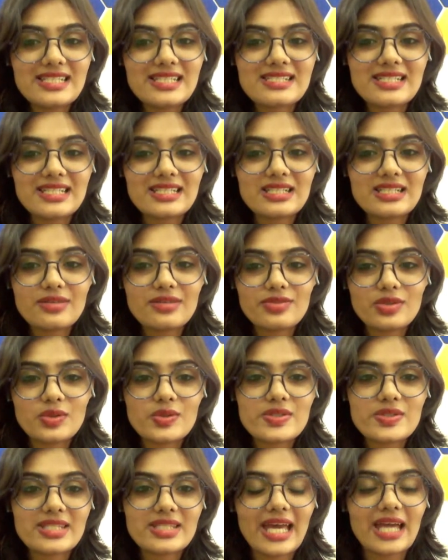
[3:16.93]
These data
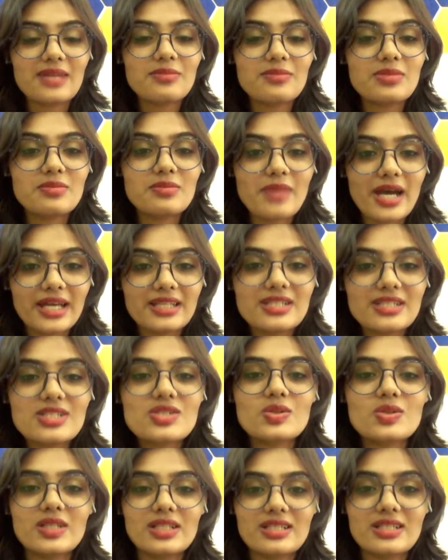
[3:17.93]
flows can be
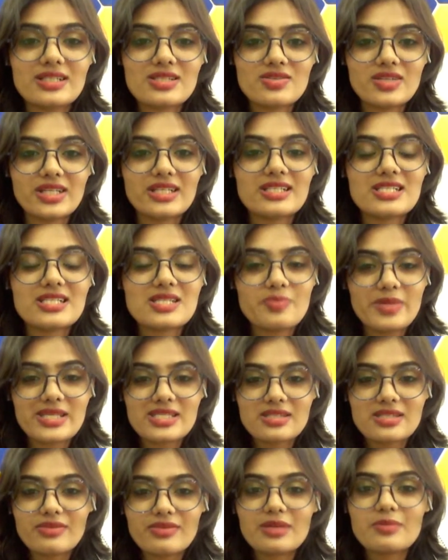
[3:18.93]
managed to illustrate
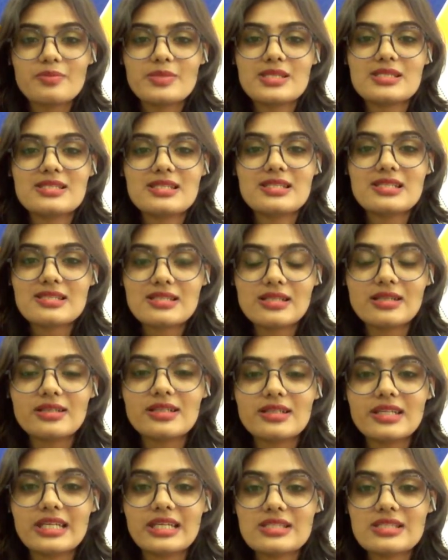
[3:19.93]
specific business
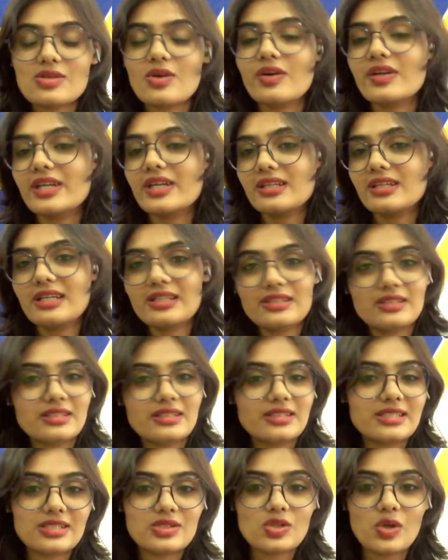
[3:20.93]
learnings or any
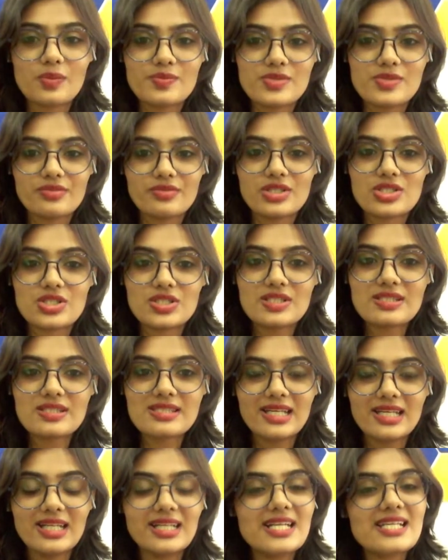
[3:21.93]
other data
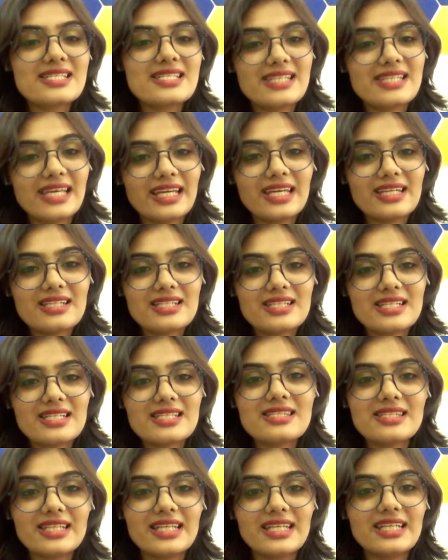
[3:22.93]
observations. Second
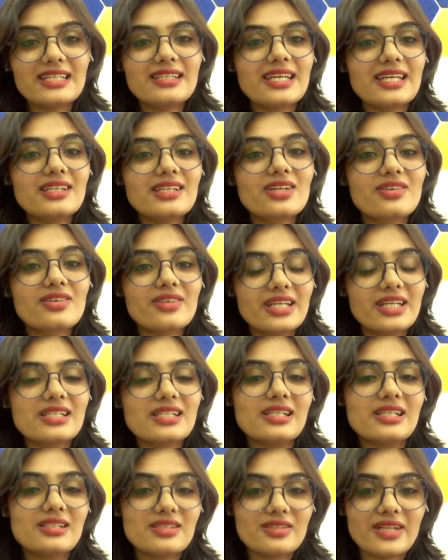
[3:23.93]
is it can create
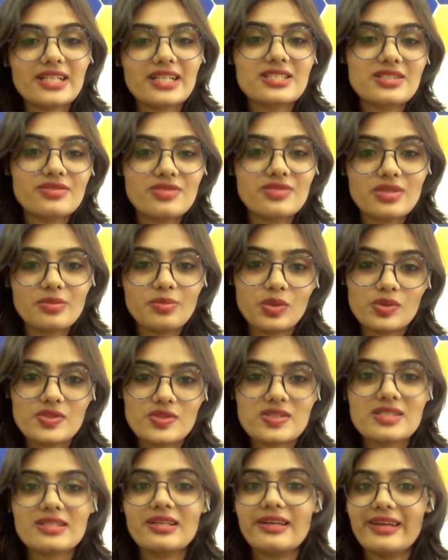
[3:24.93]
interactive
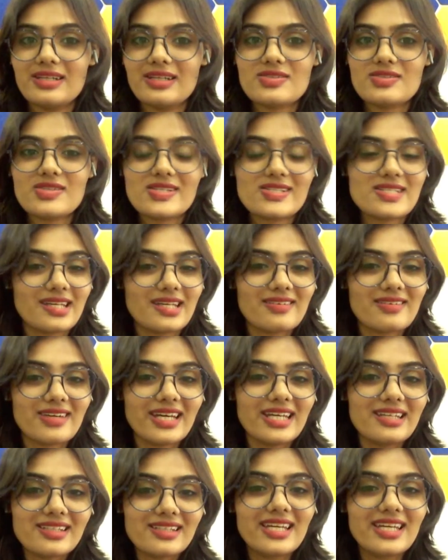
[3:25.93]
reports. Interesting,
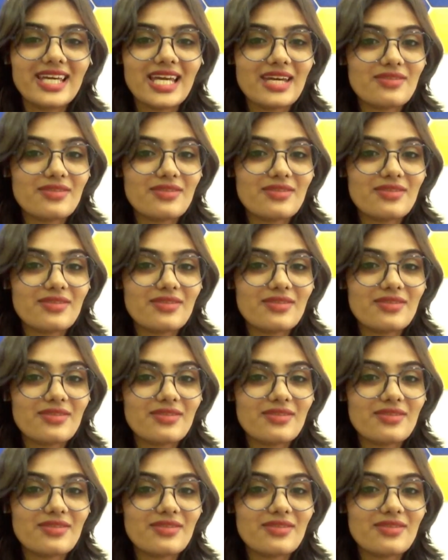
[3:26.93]
right?